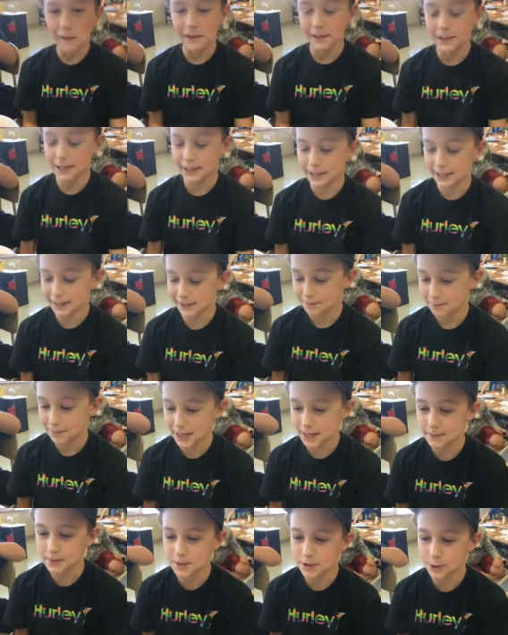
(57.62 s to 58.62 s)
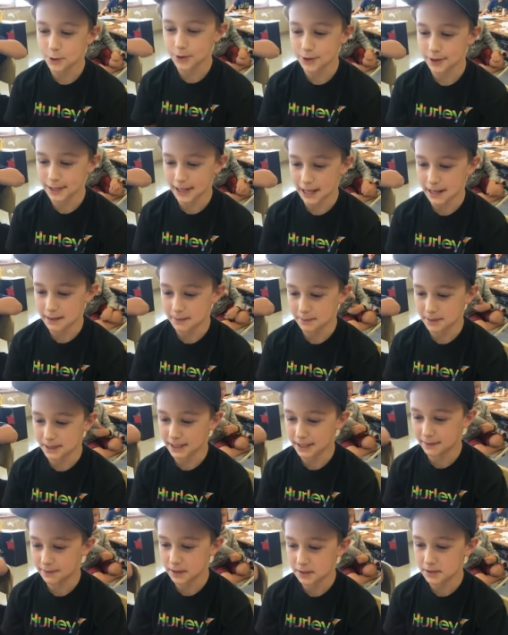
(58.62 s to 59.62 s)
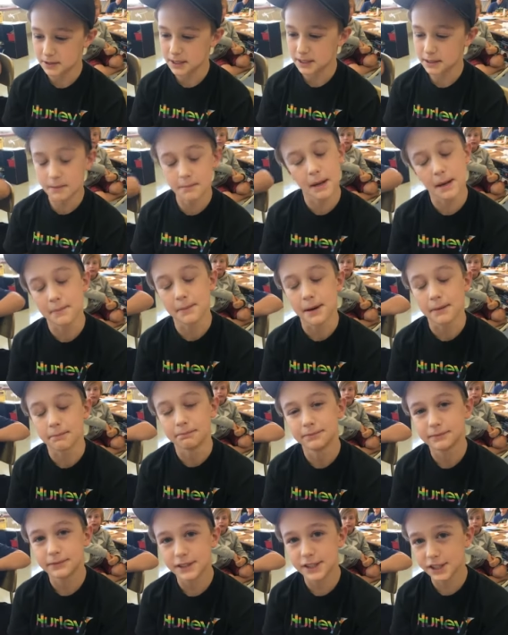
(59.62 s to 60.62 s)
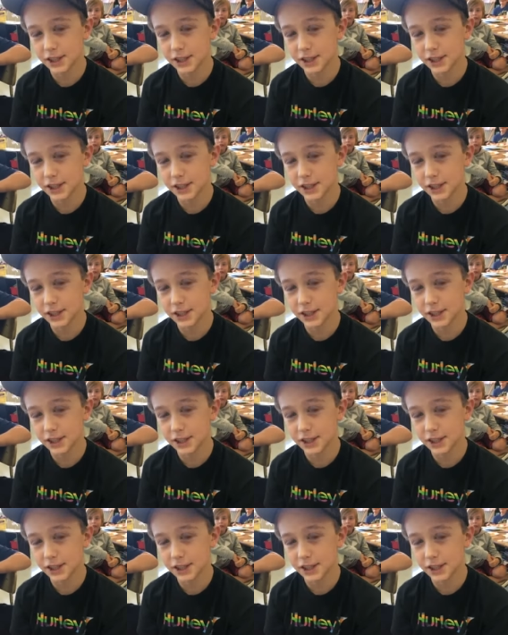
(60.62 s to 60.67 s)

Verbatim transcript: Hi, my name is Cord, and I'm going to give out to my mom. Right.